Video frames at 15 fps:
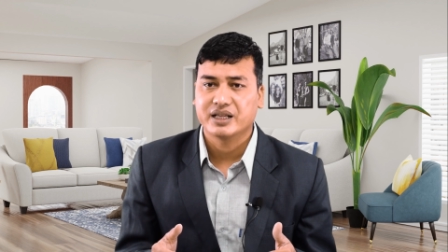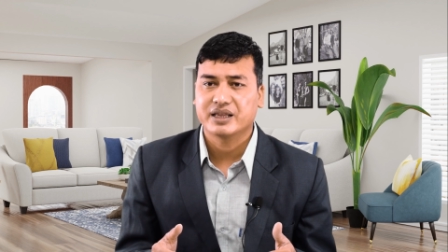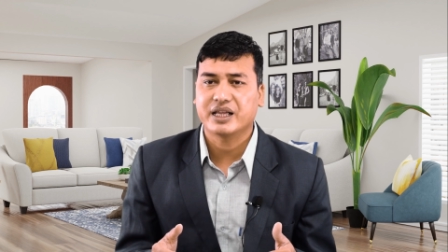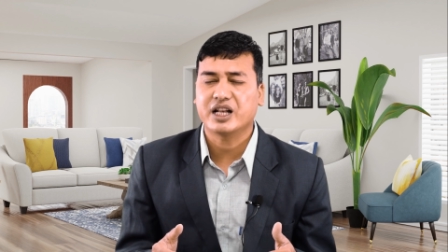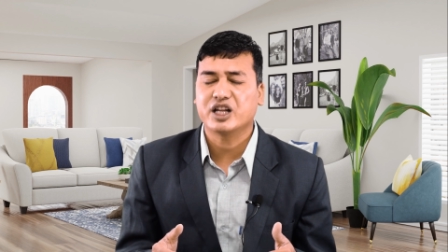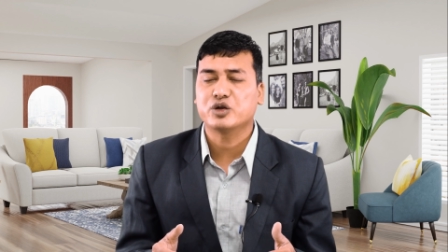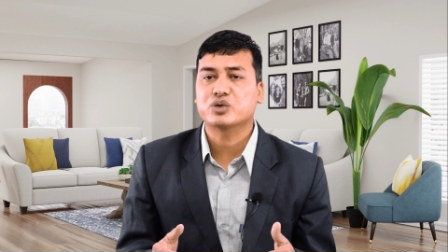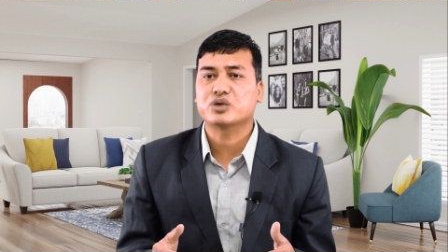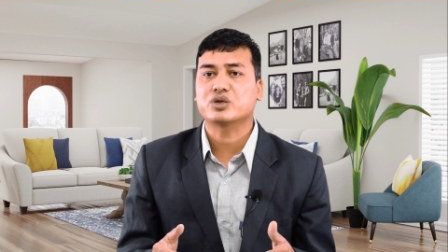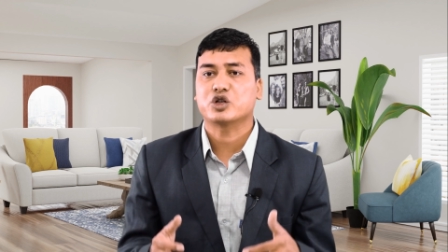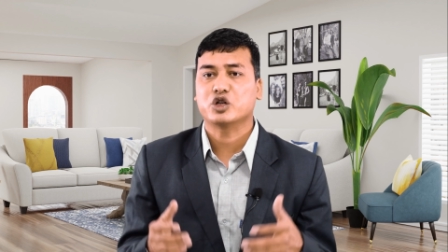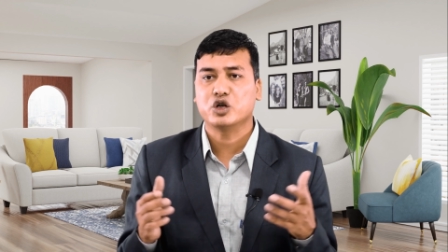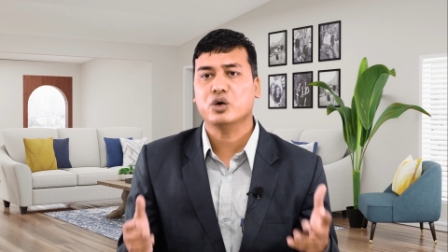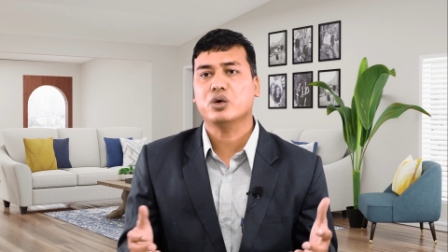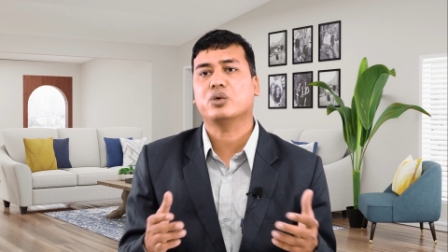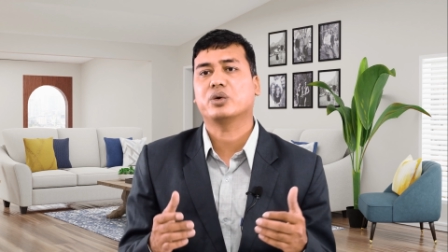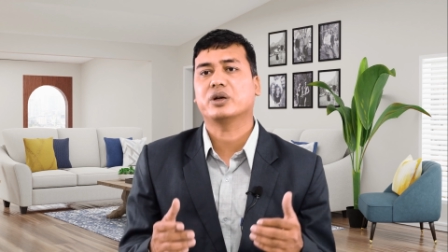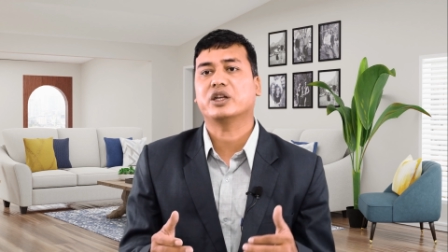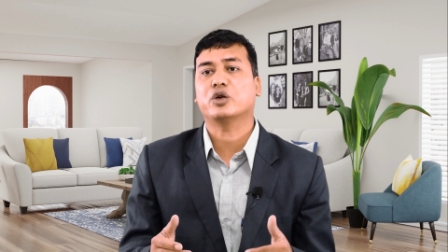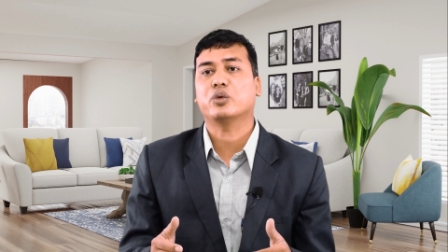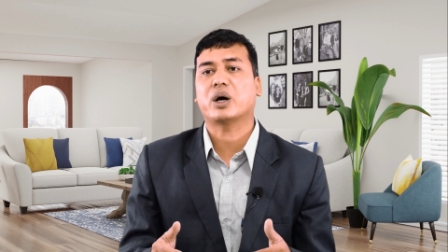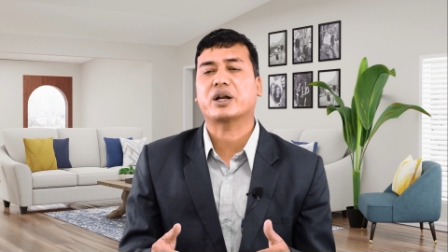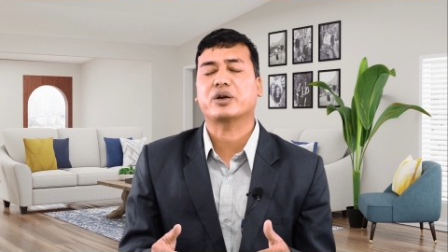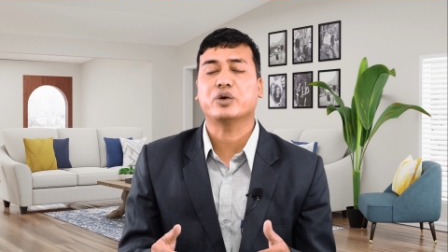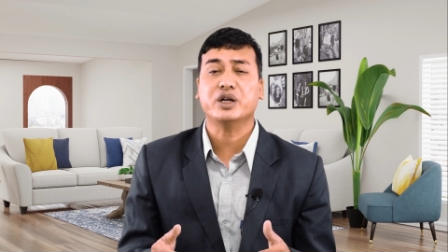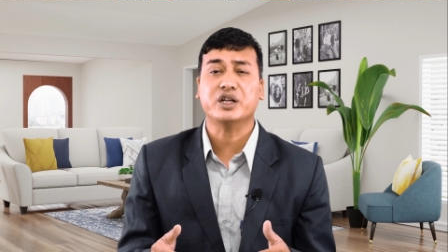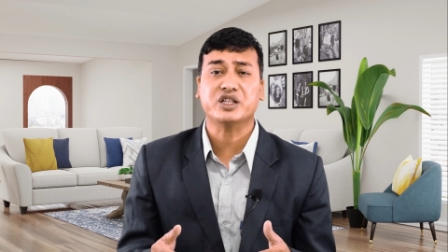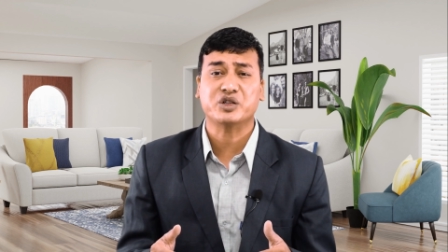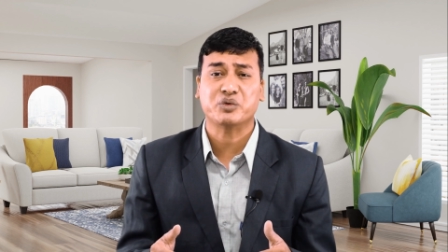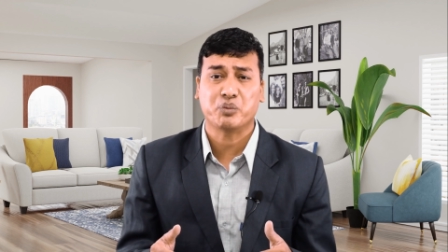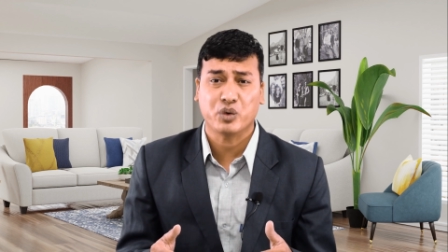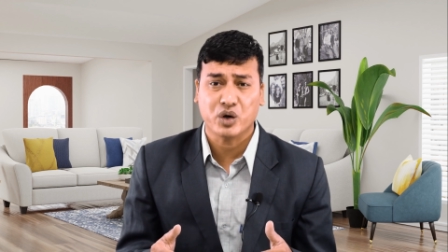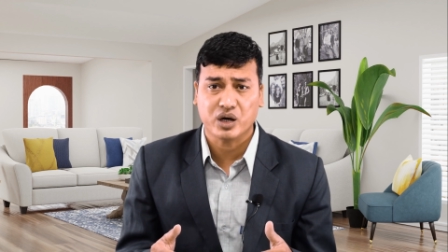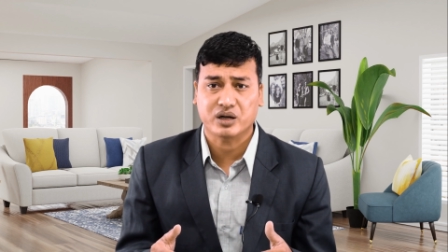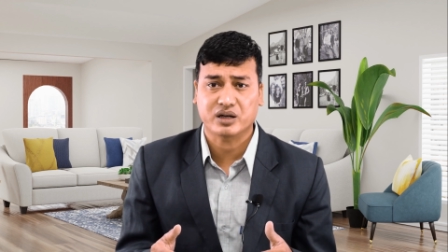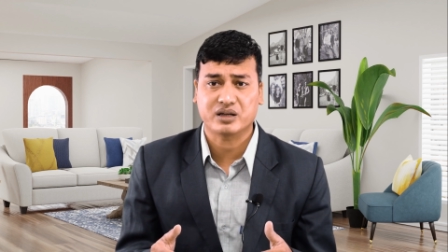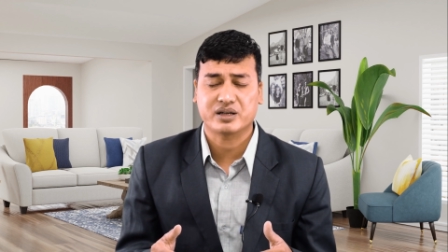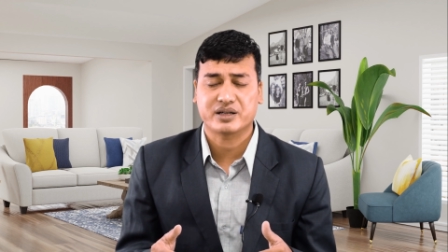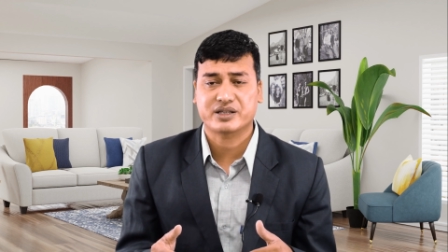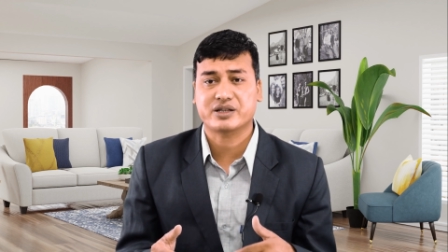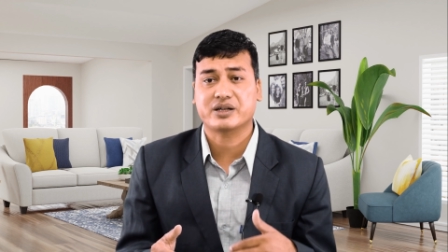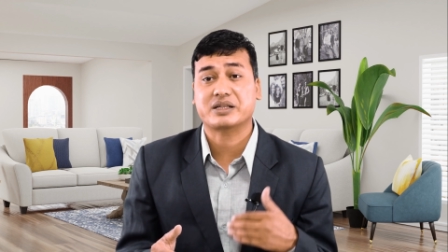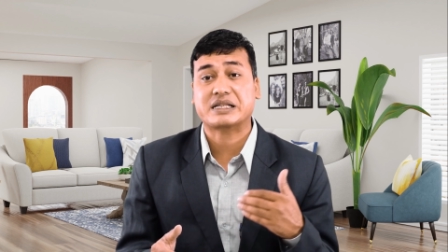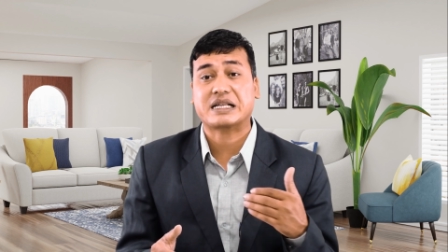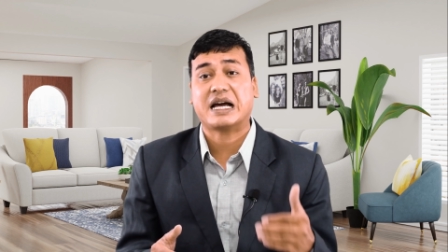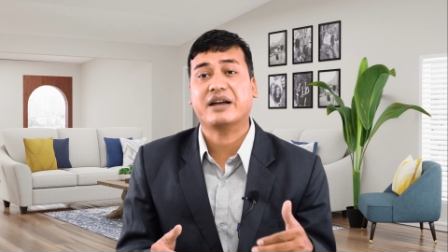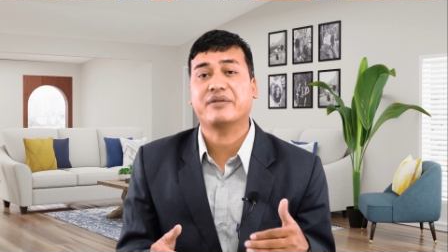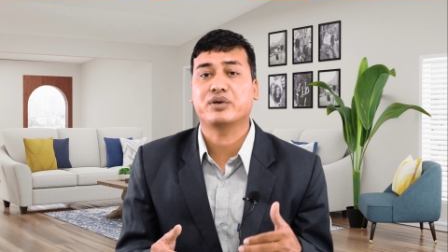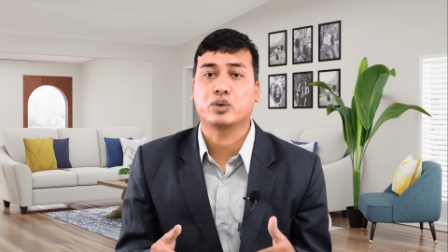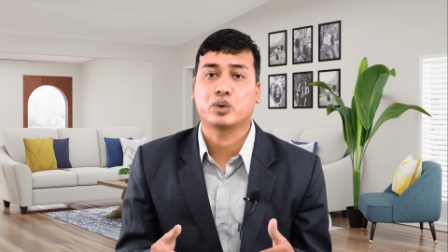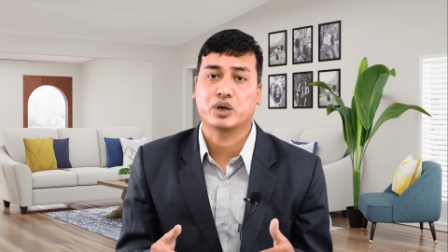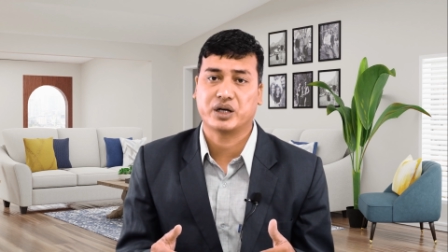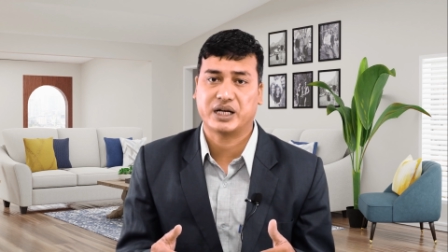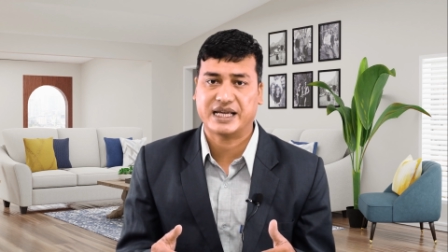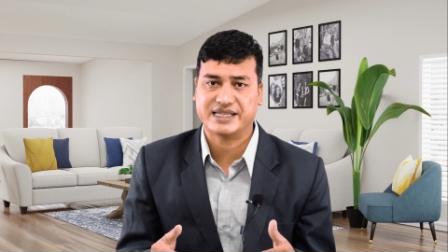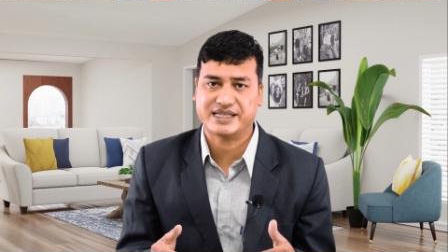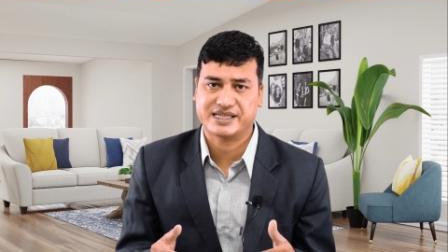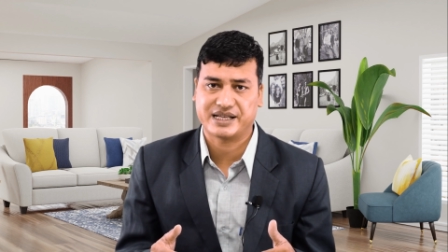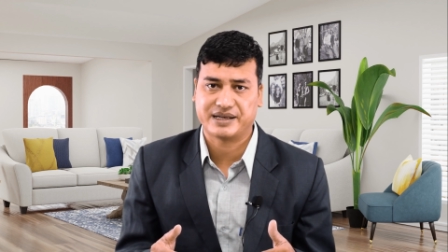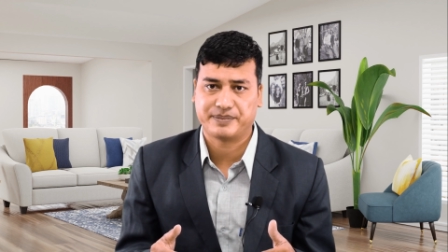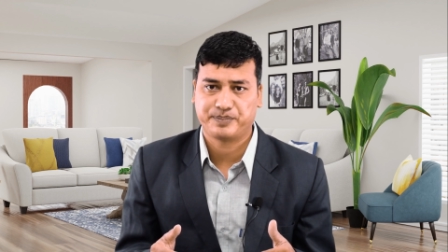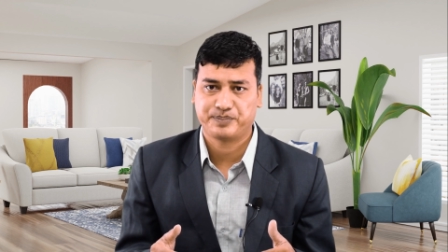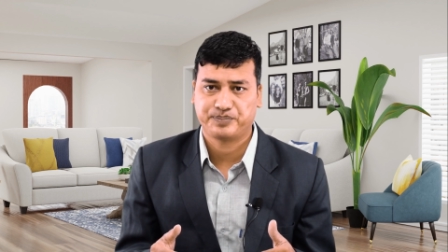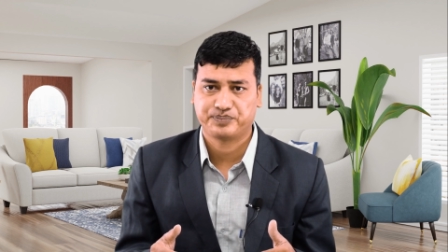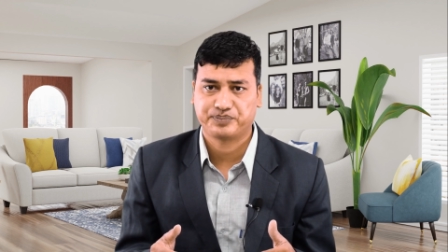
then you should know you are going to work such type of organization.